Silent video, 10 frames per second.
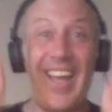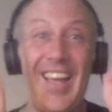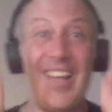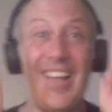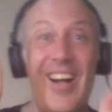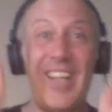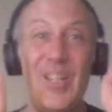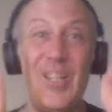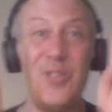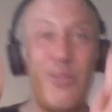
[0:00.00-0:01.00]
Hockey
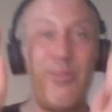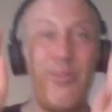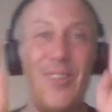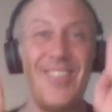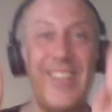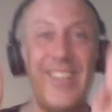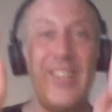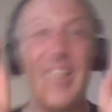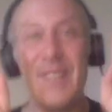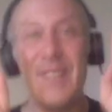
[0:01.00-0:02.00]
News reports there.
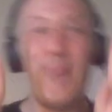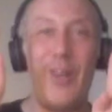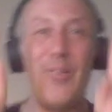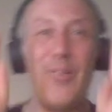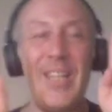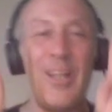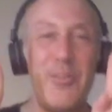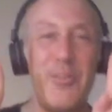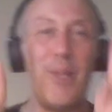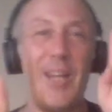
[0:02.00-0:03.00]
He's part of. He comes on
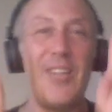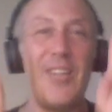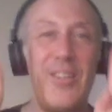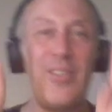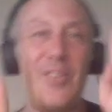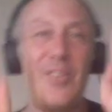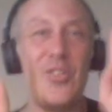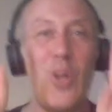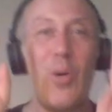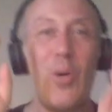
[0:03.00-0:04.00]
my show
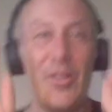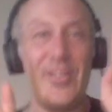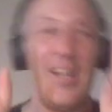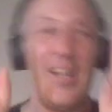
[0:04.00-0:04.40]
all the time.